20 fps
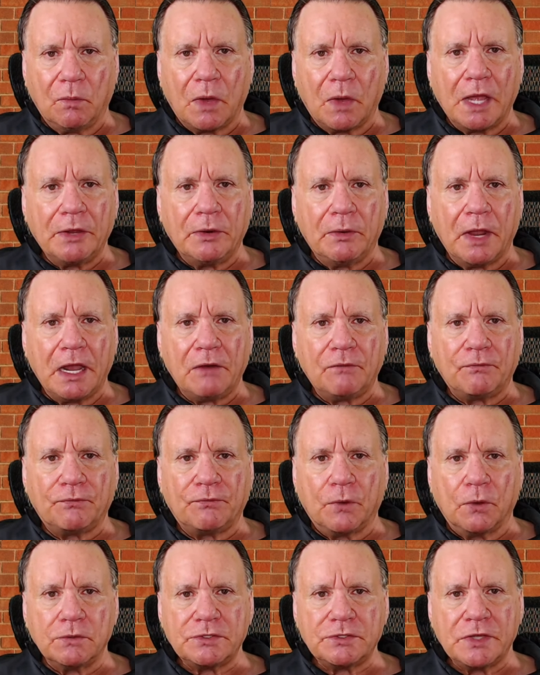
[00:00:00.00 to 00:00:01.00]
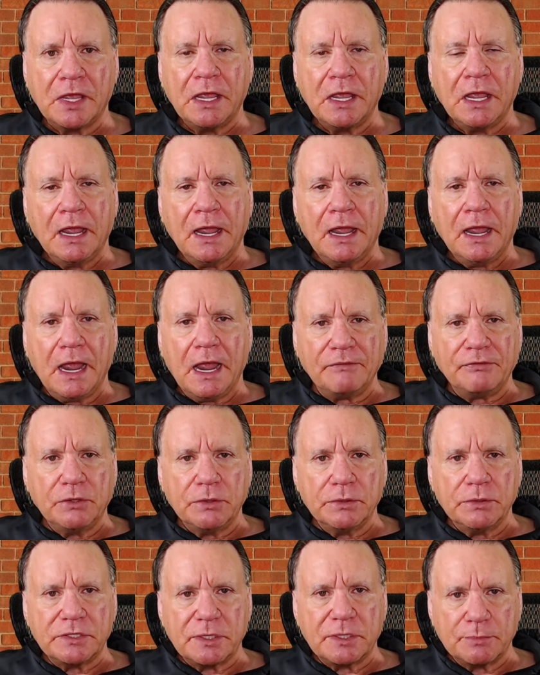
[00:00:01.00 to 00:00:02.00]
And while you're at it, folks,
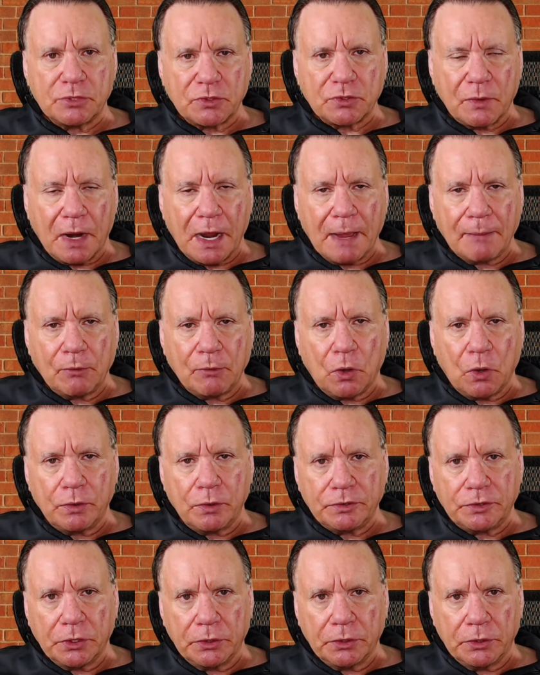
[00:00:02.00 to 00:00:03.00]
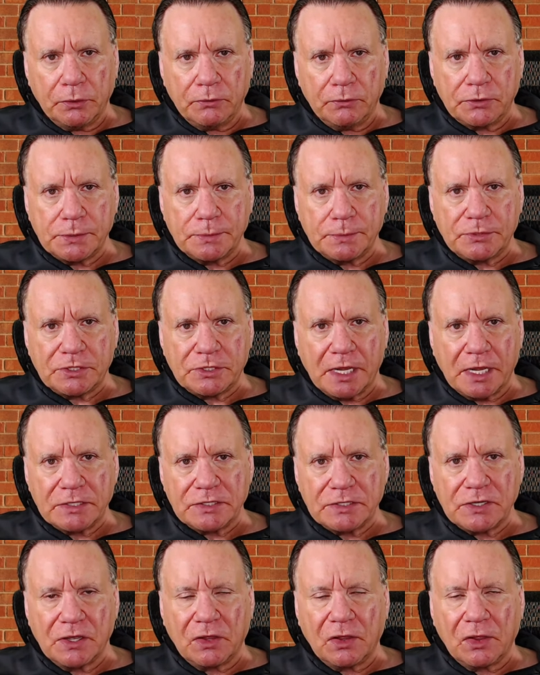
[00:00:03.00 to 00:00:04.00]
after you subscribe, go into your YouTube
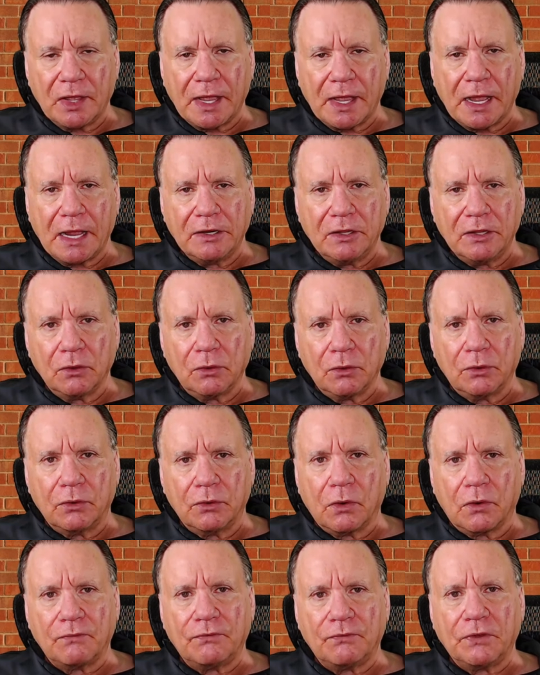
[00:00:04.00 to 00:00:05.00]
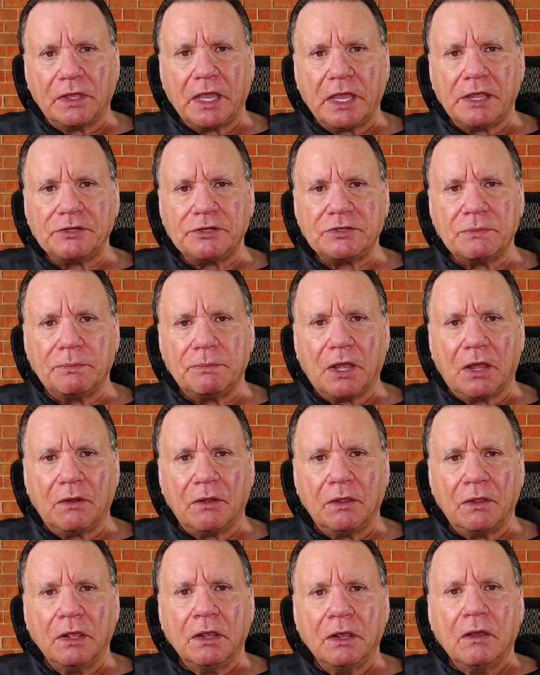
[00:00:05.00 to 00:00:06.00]
settings and click on the alert notification
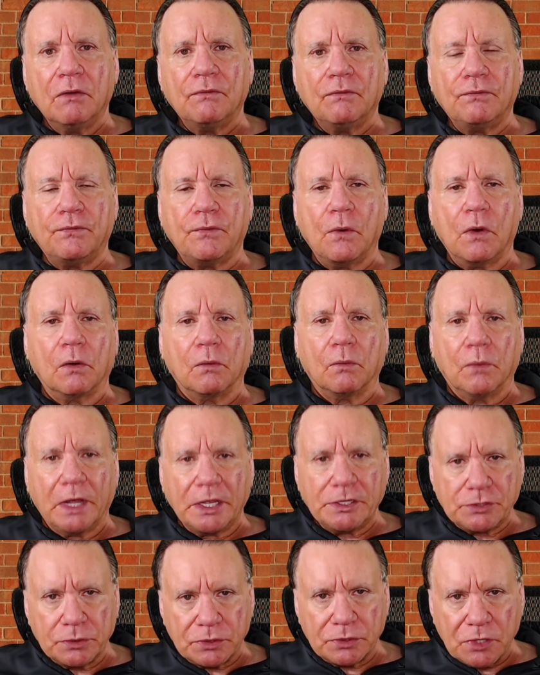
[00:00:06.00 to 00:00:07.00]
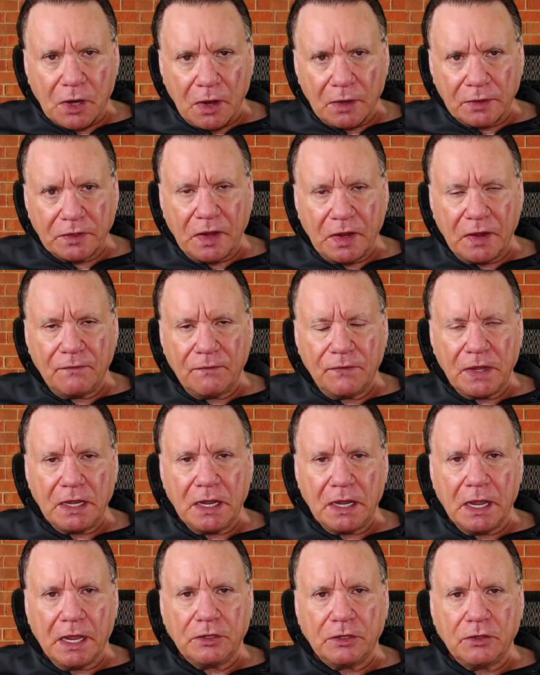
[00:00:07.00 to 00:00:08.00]
bell for Wager Talk
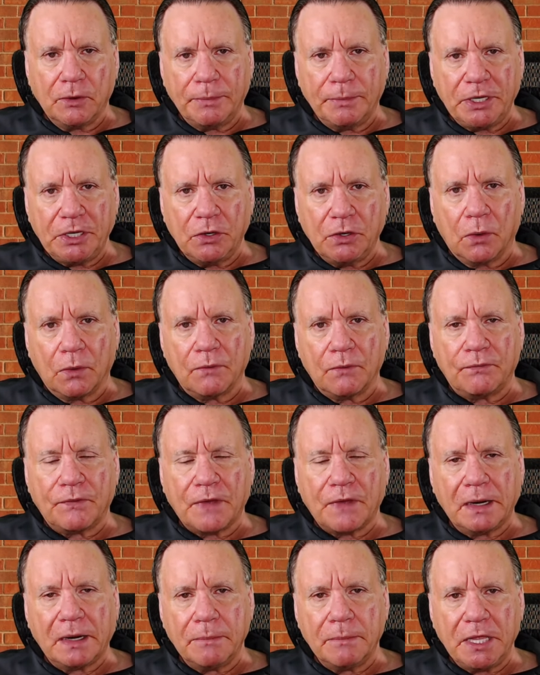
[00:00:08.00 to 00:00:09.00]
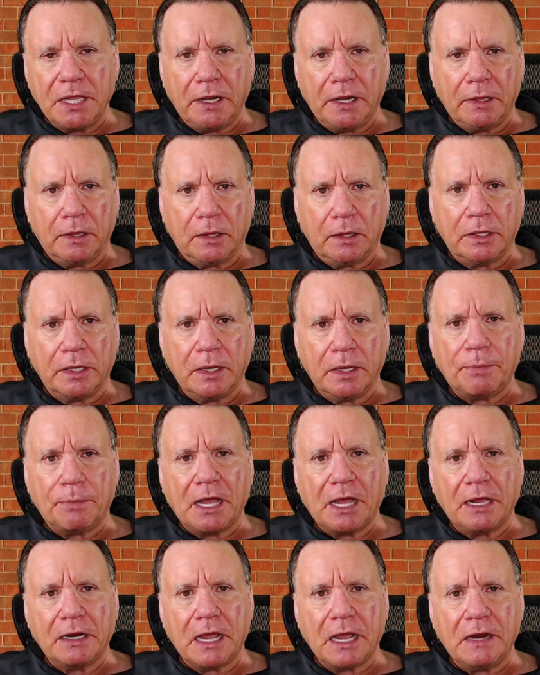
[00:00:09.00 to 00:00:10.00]
TV, and you'll be notified immediately
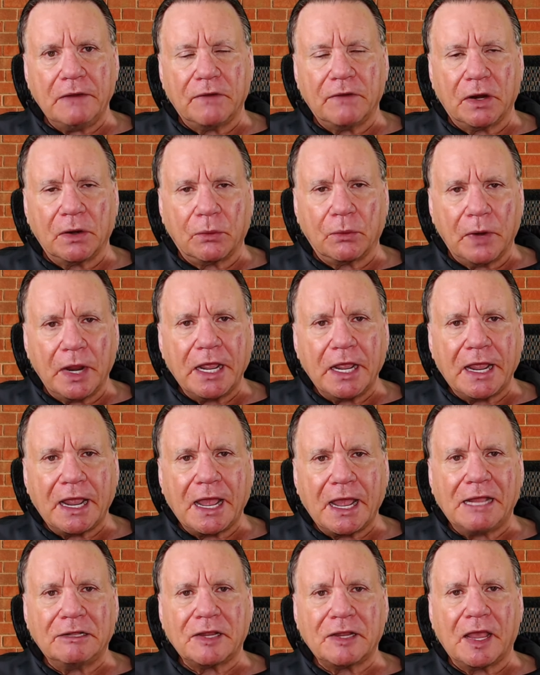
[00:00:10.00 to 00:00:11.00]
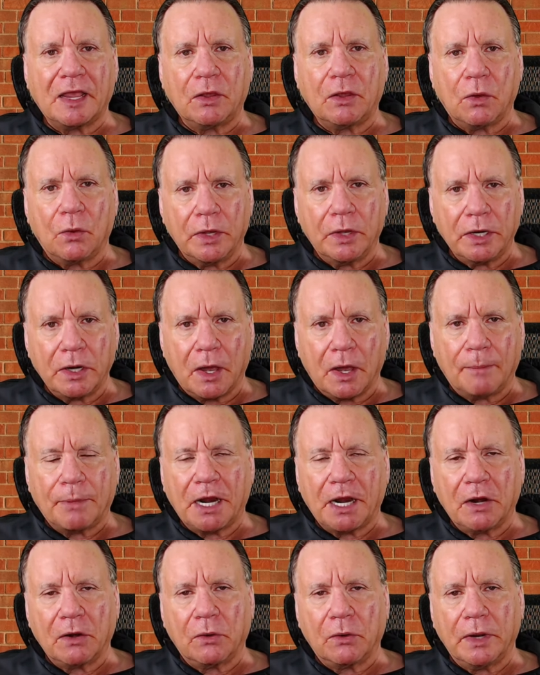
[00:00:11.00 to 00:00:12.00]
upon any of our great content going up
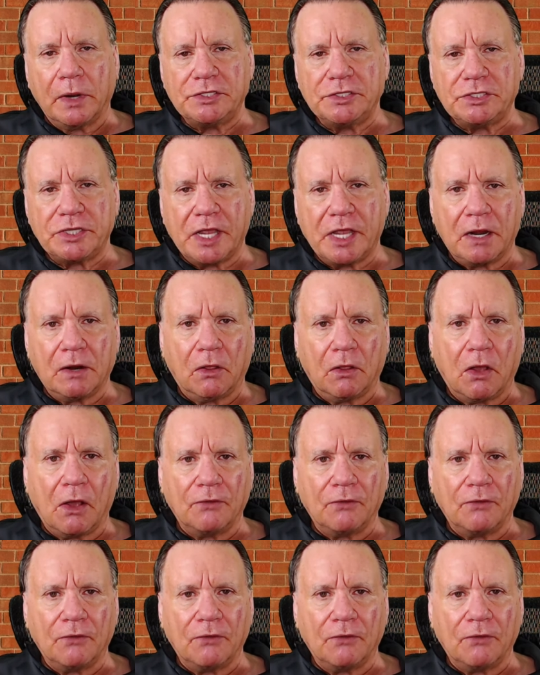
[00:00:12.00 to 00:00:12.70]
on our great channel.